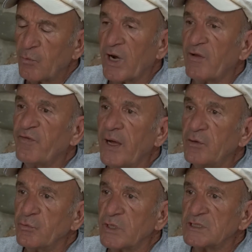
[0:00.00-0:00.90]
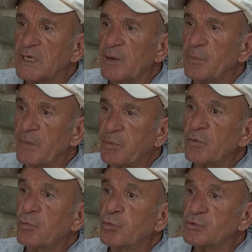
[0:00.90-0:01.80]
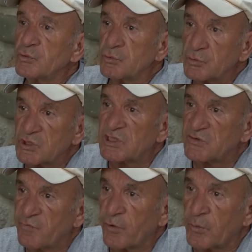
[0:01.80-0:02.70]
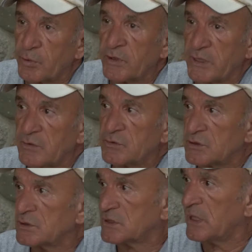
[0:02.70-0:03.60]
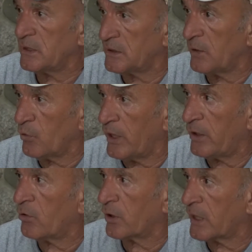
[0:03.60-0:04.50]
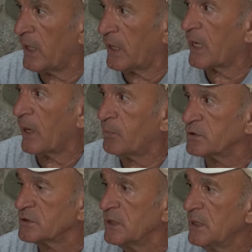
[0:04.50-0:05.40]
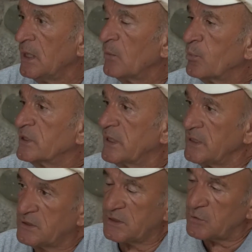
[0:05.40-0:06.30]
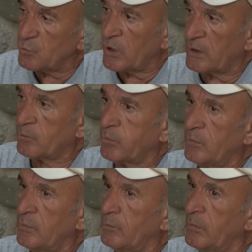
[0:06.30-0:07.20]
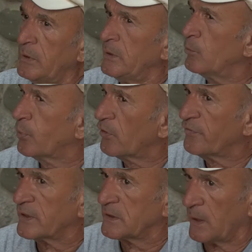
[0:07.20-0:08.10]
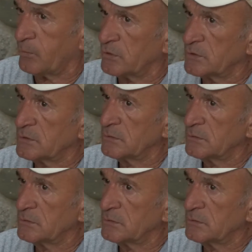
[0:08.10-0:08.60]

I found was people verbally said they wanted organic apples, but they didn't want imperfect apples.